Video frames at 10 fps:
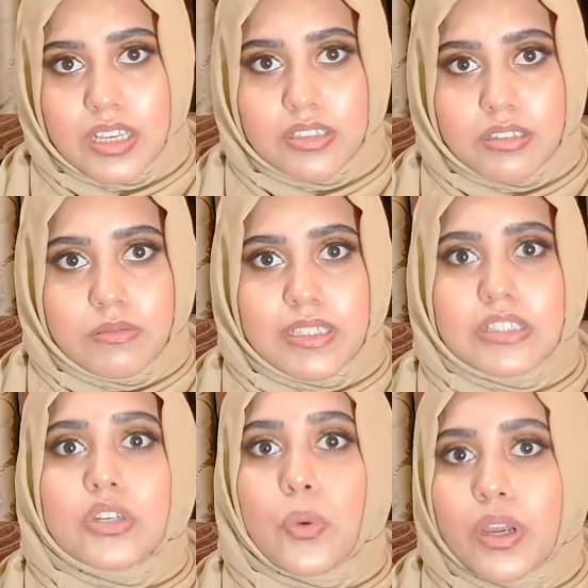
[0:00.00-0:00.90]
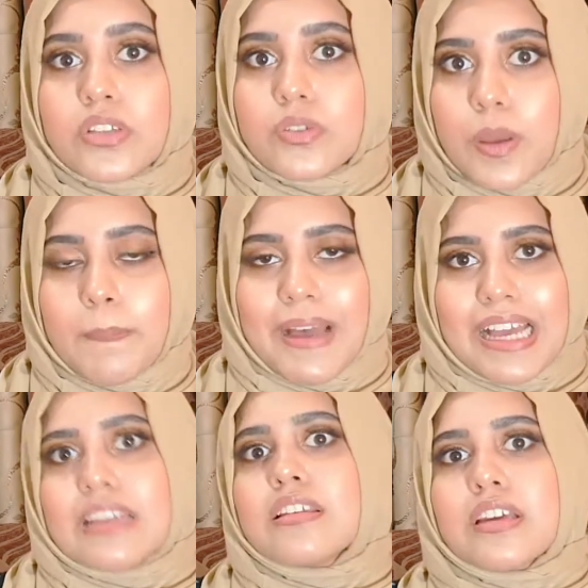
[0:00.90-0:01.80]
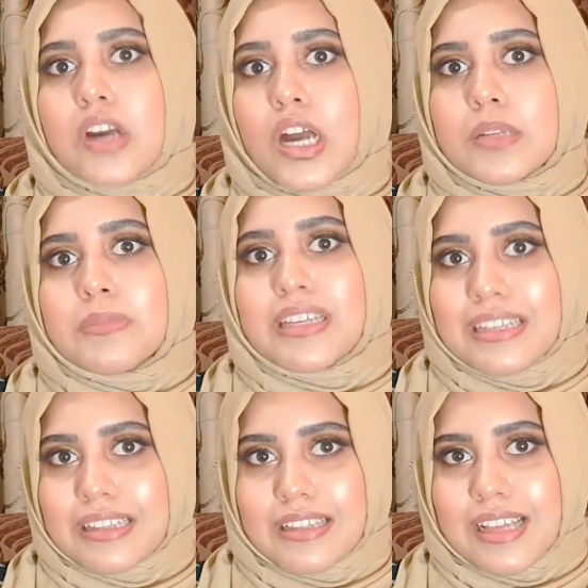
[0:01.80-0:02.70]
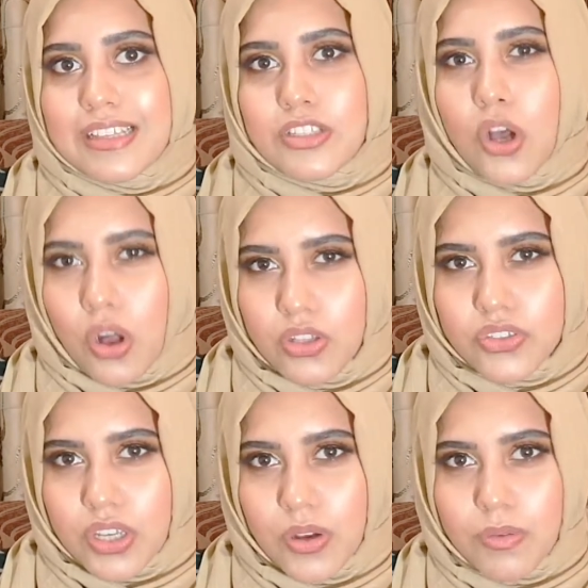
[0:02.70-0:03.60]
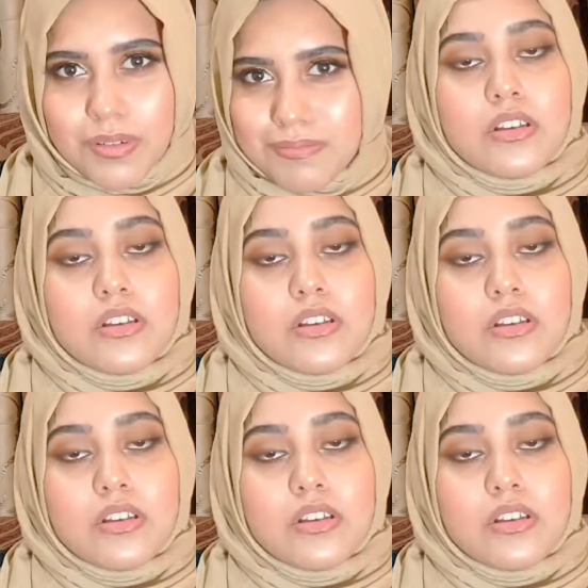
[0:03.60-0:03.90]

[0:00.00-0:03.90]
So it's going to impact the economy in Netherlands also.